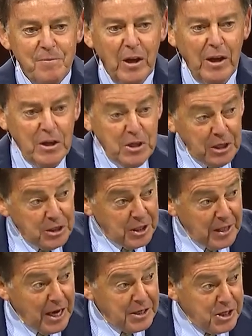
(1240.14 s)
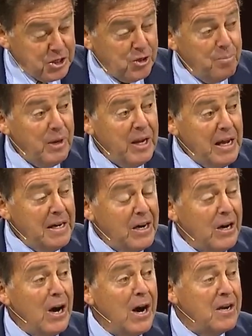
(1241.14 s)
It is into that disobedient
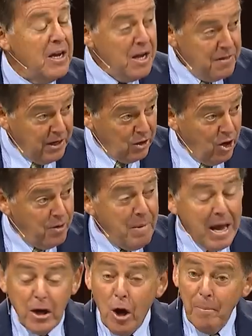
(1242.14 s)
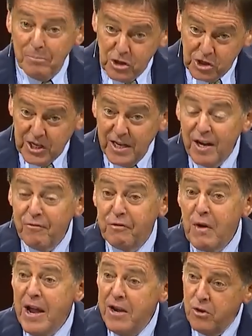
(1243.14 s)
heart that God may come to send a
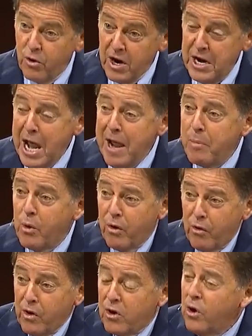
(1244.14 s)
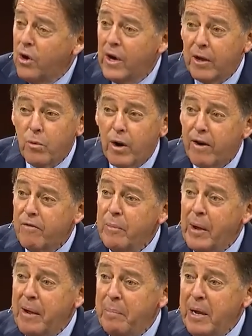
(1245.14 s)
friend or a neighbor or a colleague, whatever it
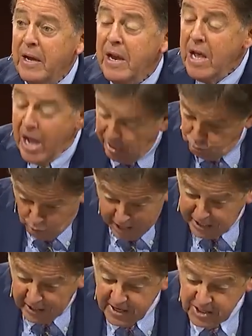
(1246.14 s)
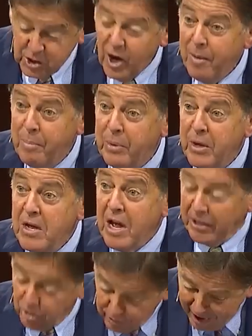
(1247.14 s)
might be, and waken us up
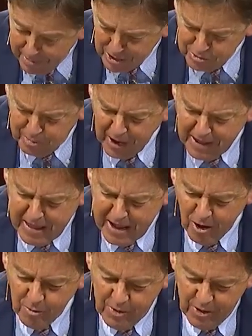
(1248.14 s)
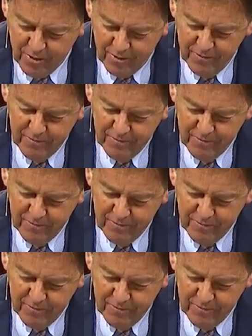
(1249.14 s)
and grab us by the elbow.